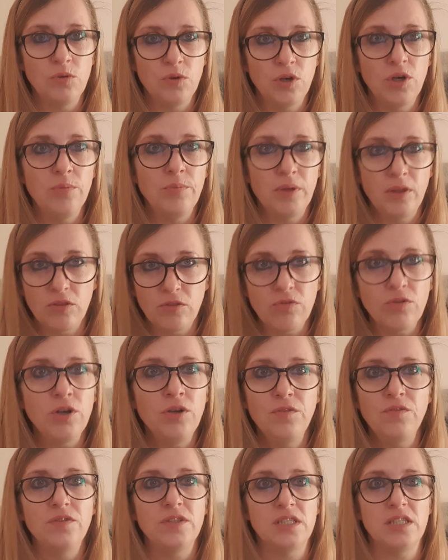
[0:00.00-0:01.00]
coming
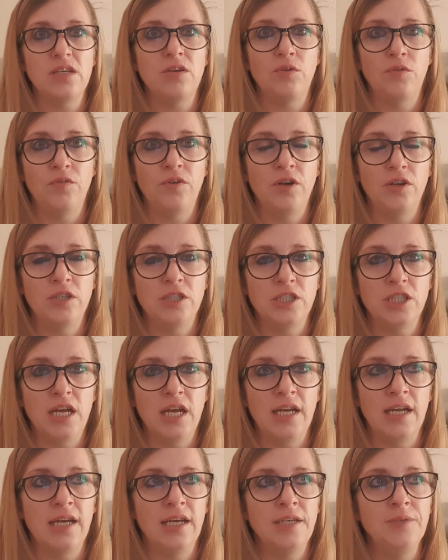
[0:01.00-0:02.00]
through for Sylvia and
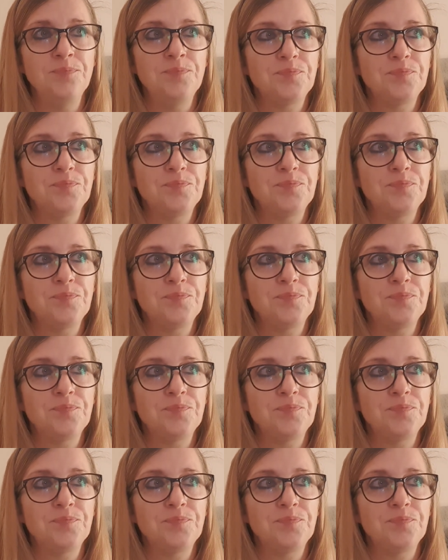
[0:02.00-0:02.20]
Jenny,